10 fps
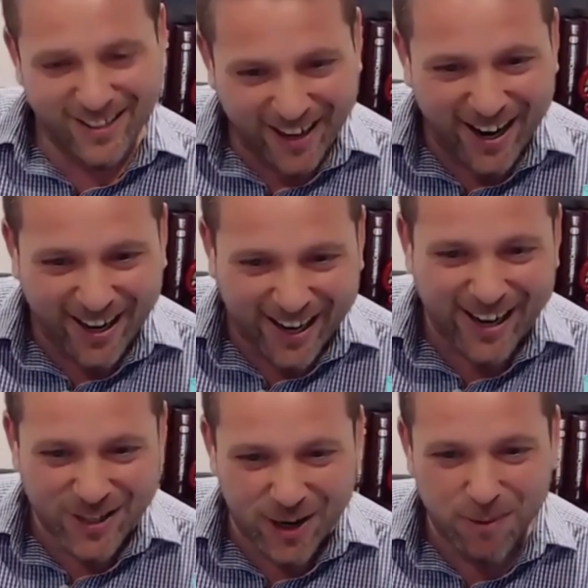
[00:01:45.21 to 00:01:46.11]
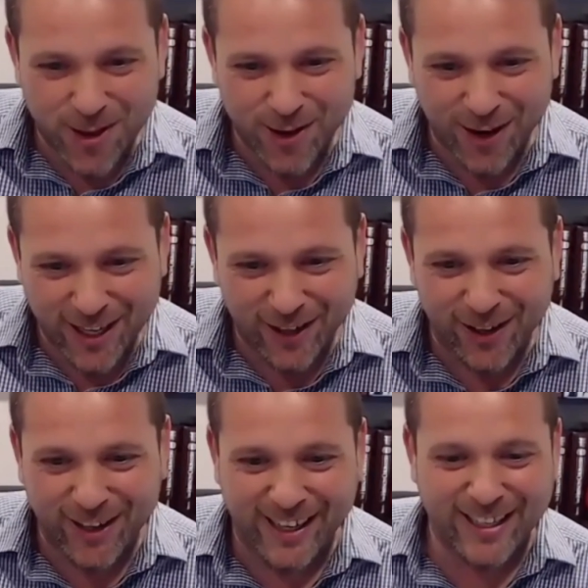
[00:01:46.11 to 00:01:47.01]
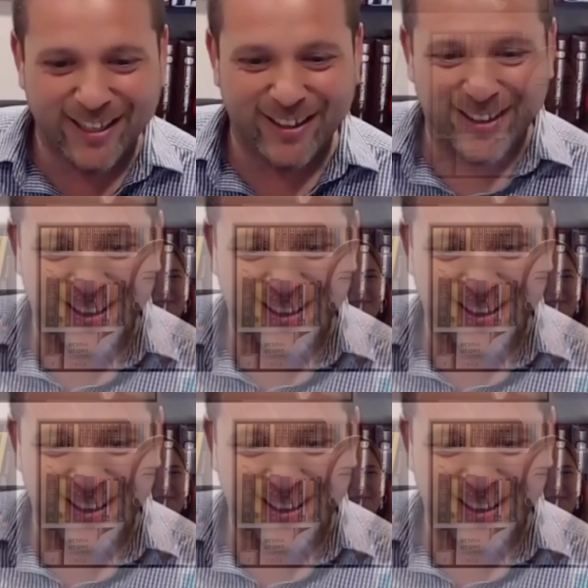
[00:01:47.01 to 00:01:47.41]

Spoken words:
can I share with you a little